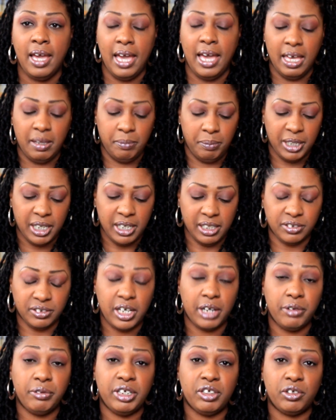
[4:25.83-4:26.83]
And because
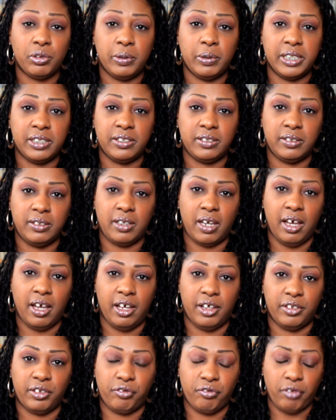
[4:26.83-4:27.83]
I retwist
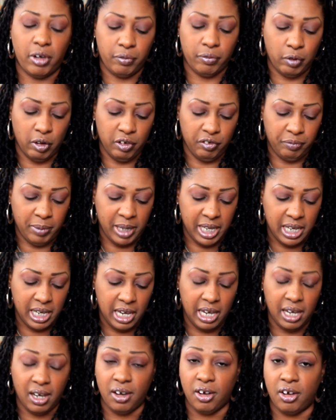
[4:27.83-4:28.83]
the front row of my
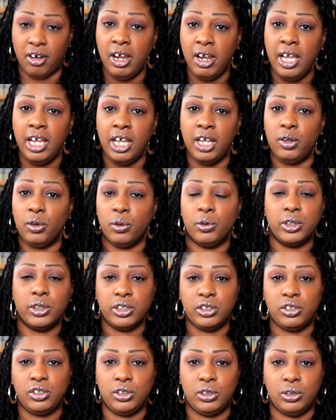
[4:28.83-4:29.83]
hair, in
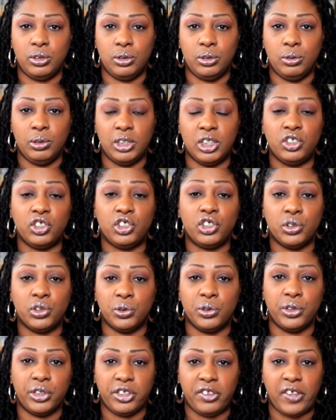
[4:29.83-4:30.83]
order to
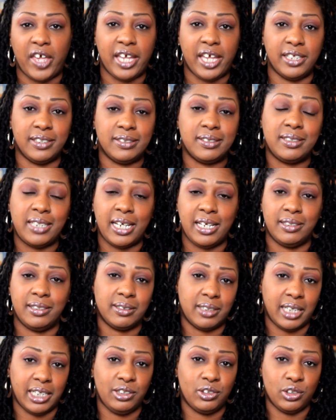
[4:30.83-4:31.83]
ensure that it
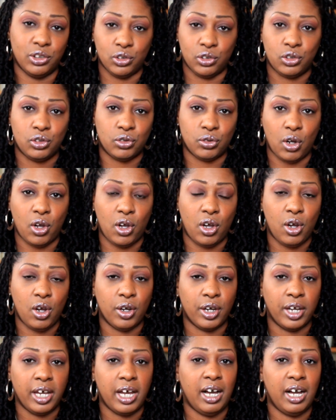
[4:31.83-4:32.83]
stays nice and
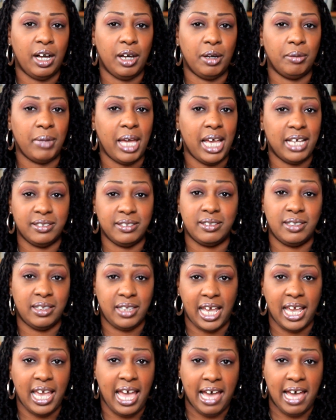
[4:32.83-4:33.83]
strong, as
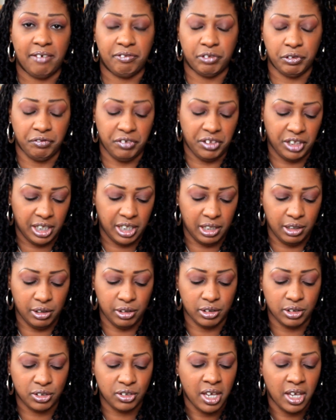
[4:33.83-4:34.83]
they have over the
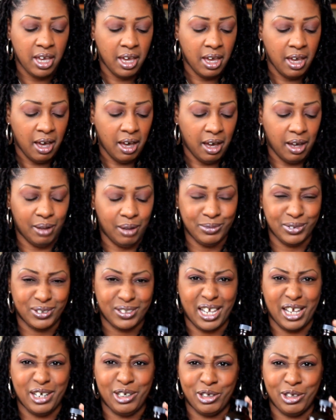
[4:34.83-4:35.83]
years,
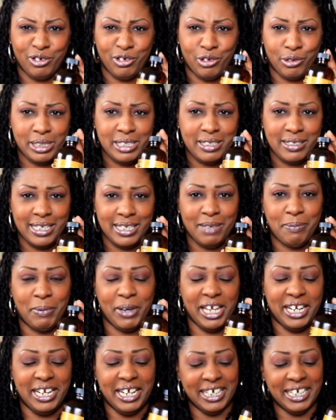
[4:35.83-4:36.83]
it's kind of greasy,
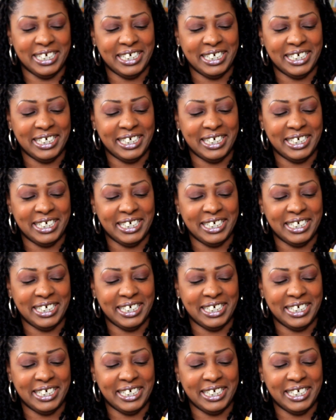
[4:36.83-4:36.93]
but